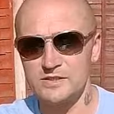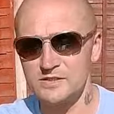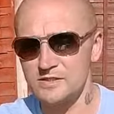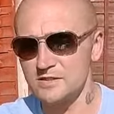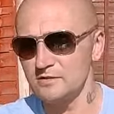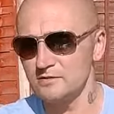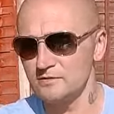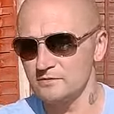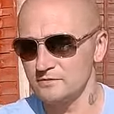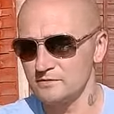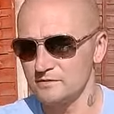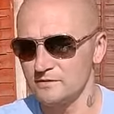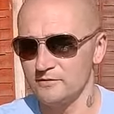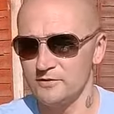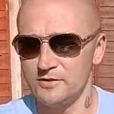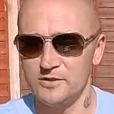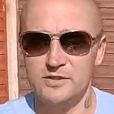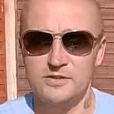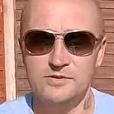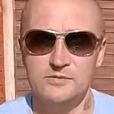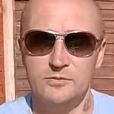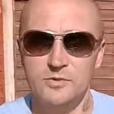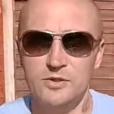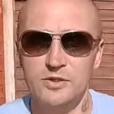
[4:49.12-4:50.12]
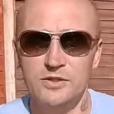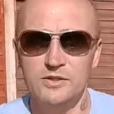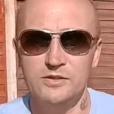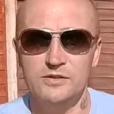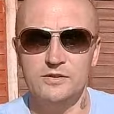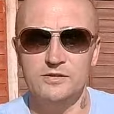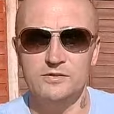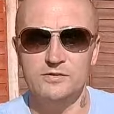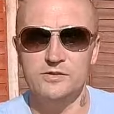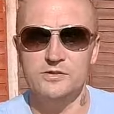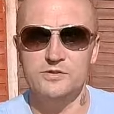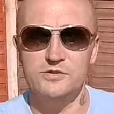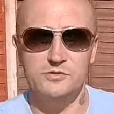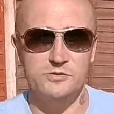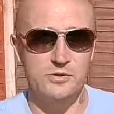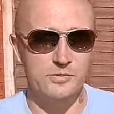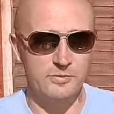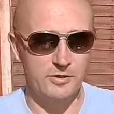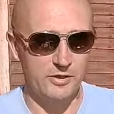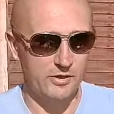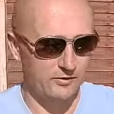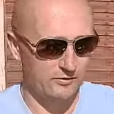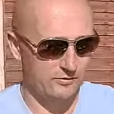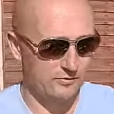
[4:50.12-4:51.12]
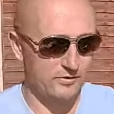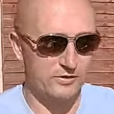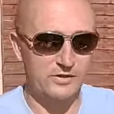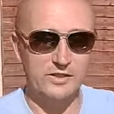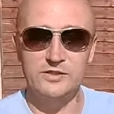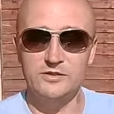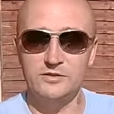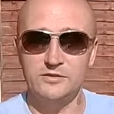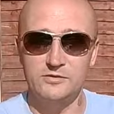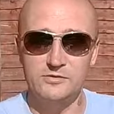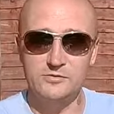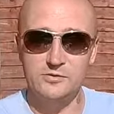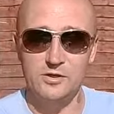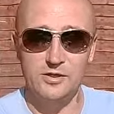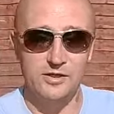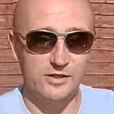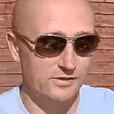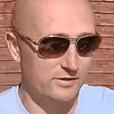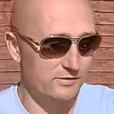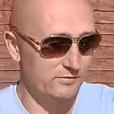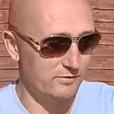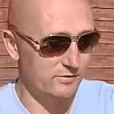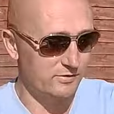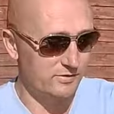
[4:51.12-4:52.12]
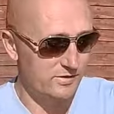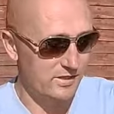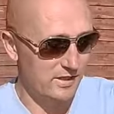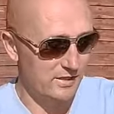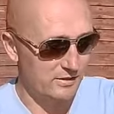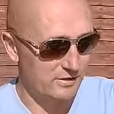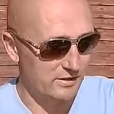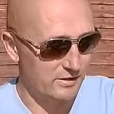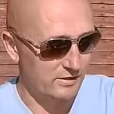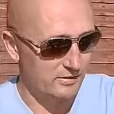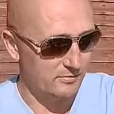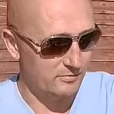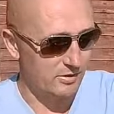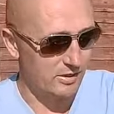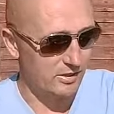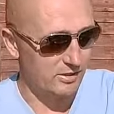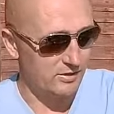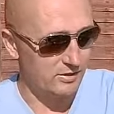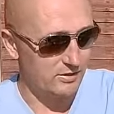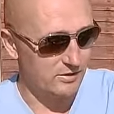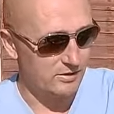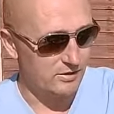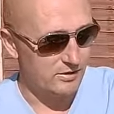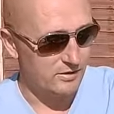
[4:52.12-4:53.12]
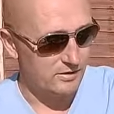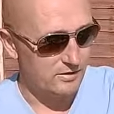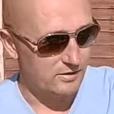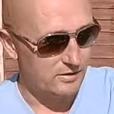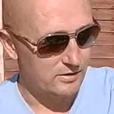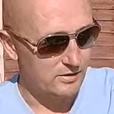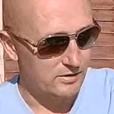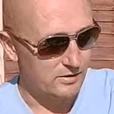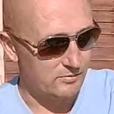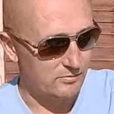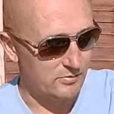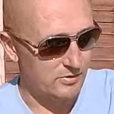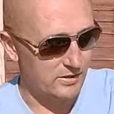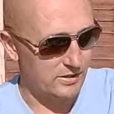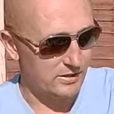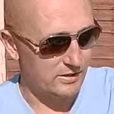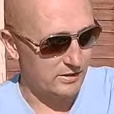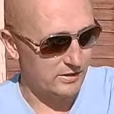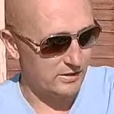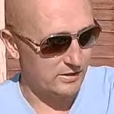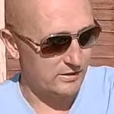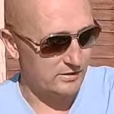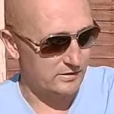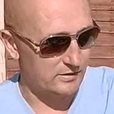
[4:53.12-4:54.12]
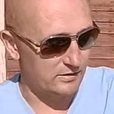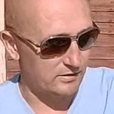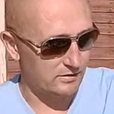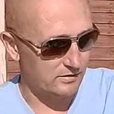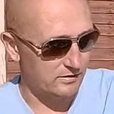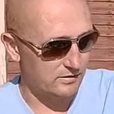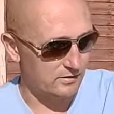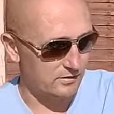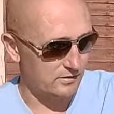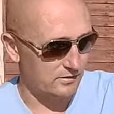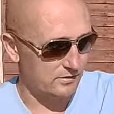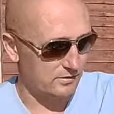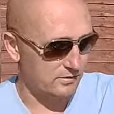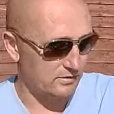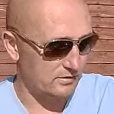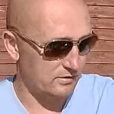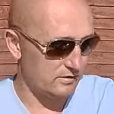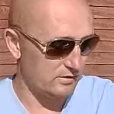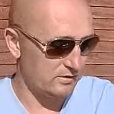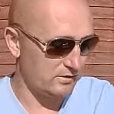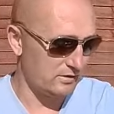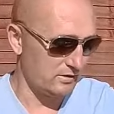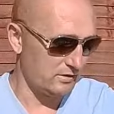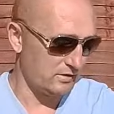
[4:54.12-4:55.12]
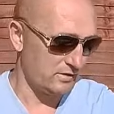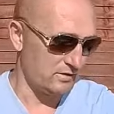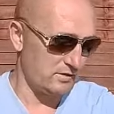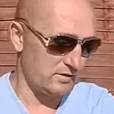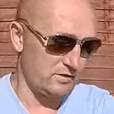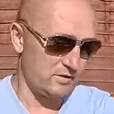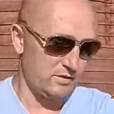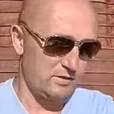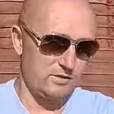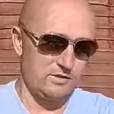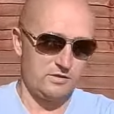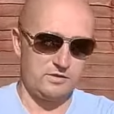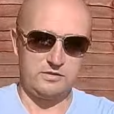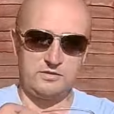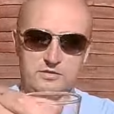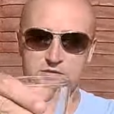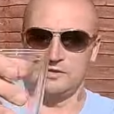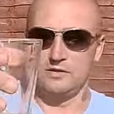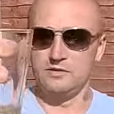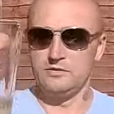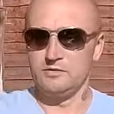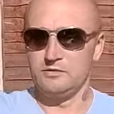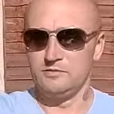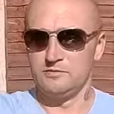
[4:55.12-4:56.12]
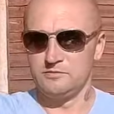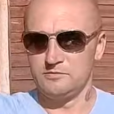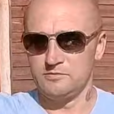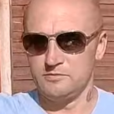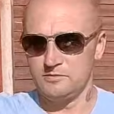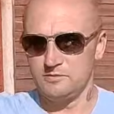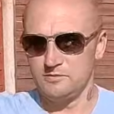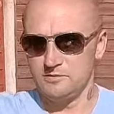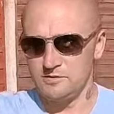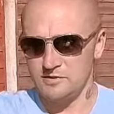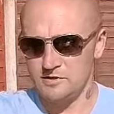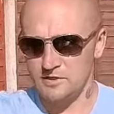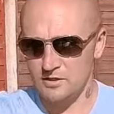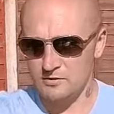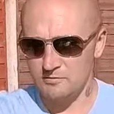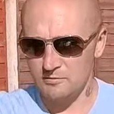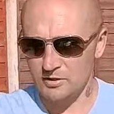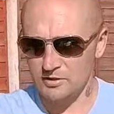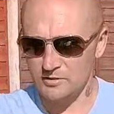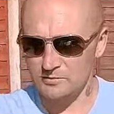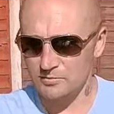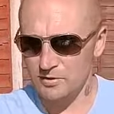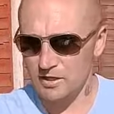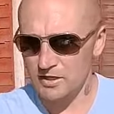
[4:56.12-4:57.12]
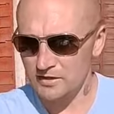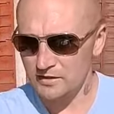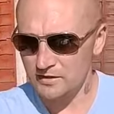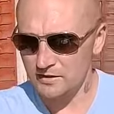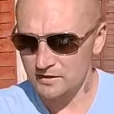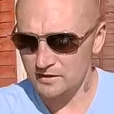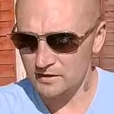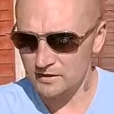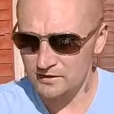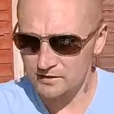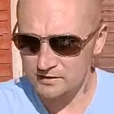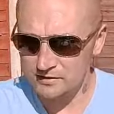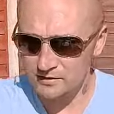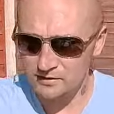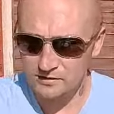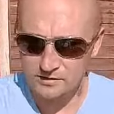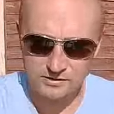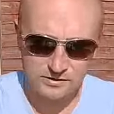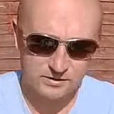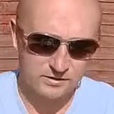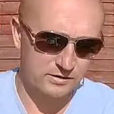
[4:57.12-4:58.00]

it doesn't. If it doesn't work, I'll just strip it off and then try a different technique. But I'm thinking, you know, so much paint thinner,